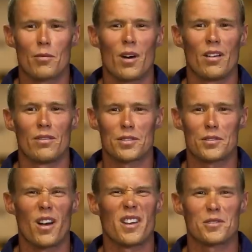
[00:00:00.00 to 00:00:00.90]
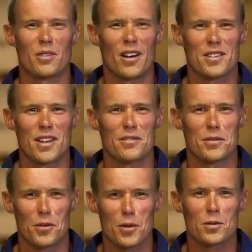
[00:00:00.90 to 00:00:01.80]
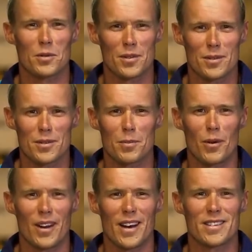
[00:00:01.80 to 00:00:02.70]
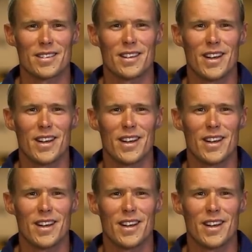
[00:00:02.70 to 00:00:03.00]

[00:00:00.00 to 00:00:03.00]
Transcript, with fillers: one of Australia's greatest ever surf swimmers, Spot Anderson.